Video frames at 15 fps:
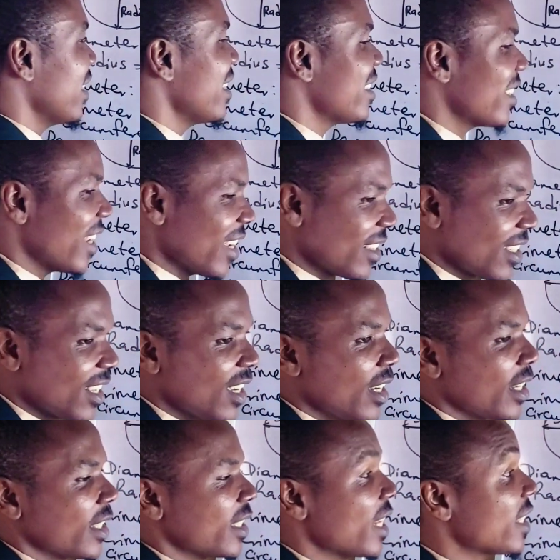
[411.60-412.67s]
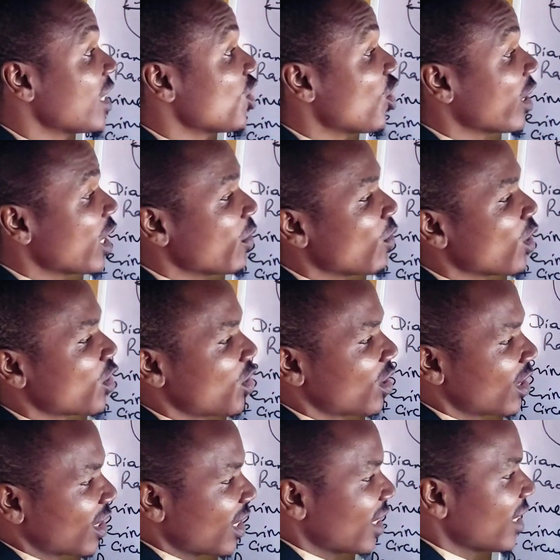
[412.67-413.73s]
in this case, they did not give us
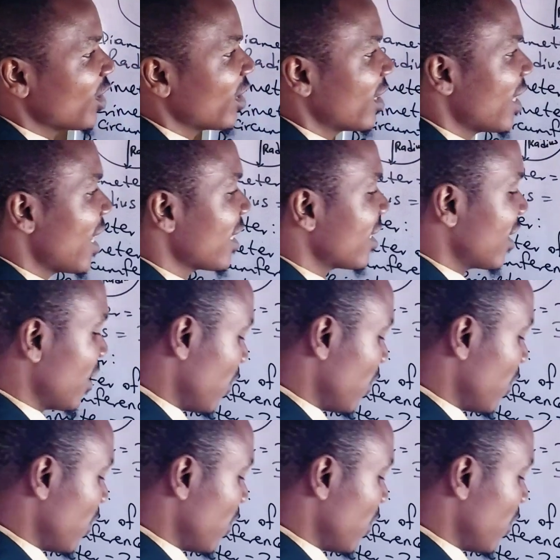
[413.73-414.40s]
that